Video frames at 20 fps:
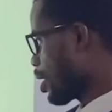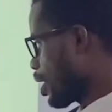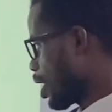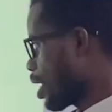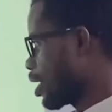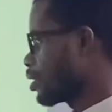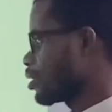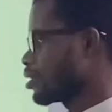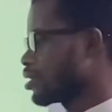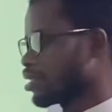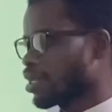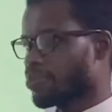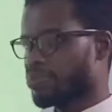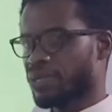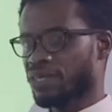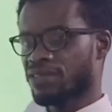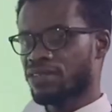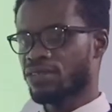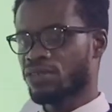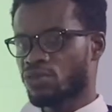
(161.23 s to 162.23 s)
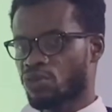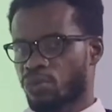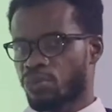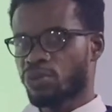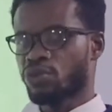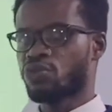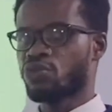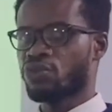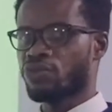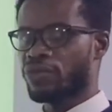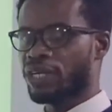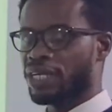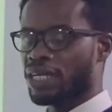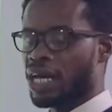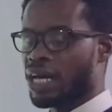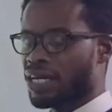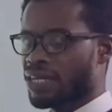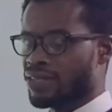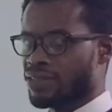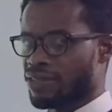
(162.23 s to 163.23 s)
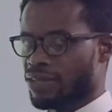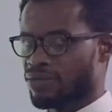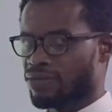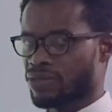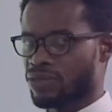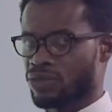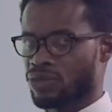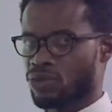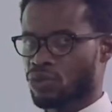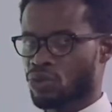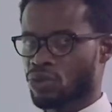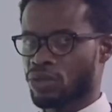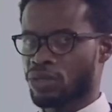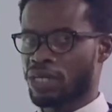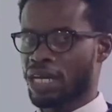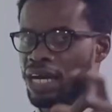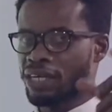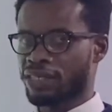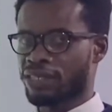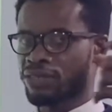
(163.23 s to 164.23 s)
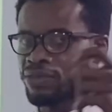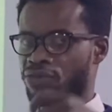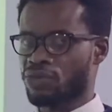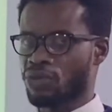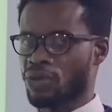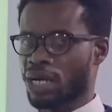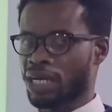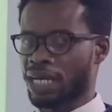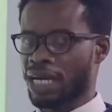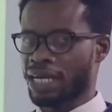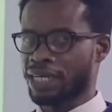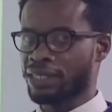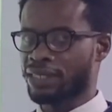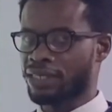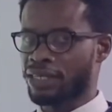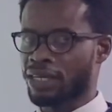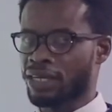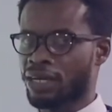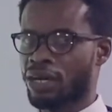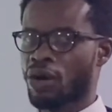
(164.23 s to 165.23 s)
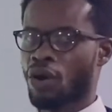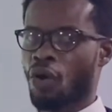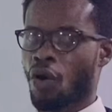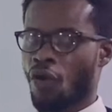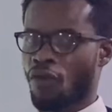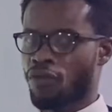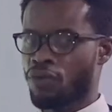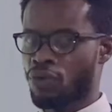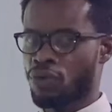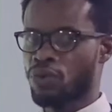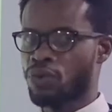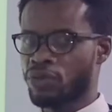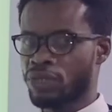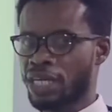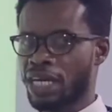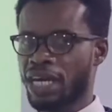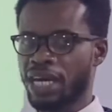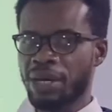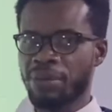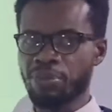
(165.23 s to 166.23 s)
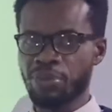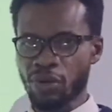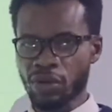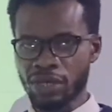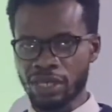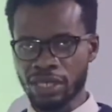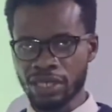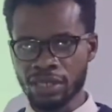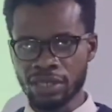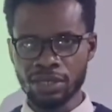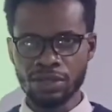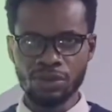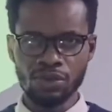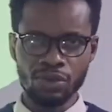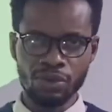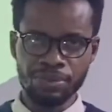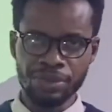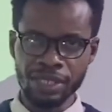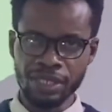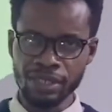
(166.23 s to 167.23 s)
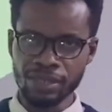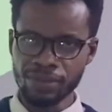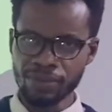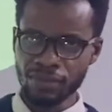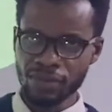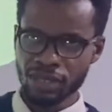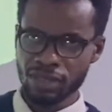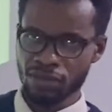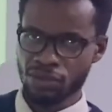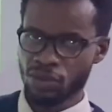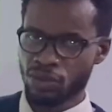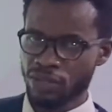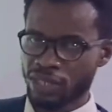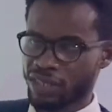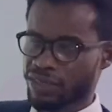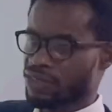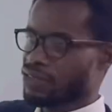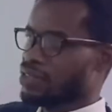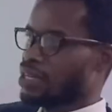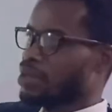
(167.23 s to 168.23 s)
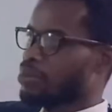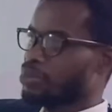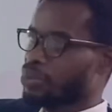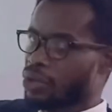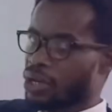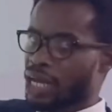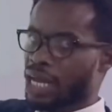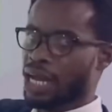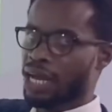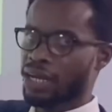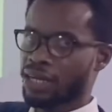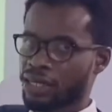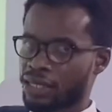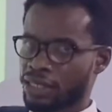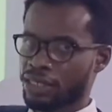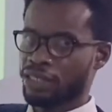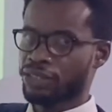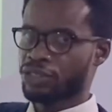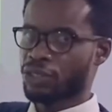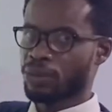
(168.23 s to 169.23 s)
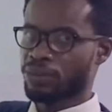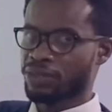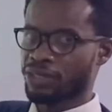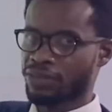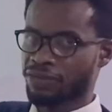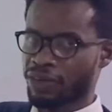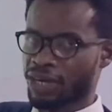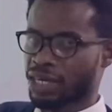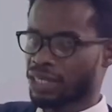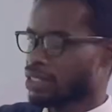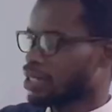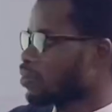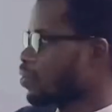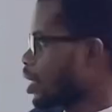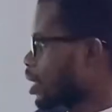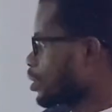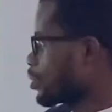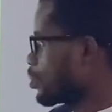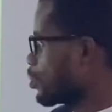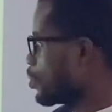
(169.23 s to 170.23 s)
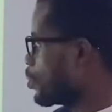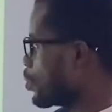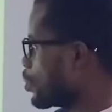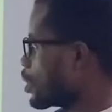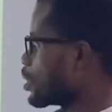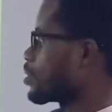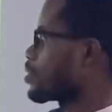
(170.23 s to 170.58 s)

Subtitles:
and the person is supposed to render a service. So that gives you an idea of who the employee will be. So this is the employer, the job giver, the one who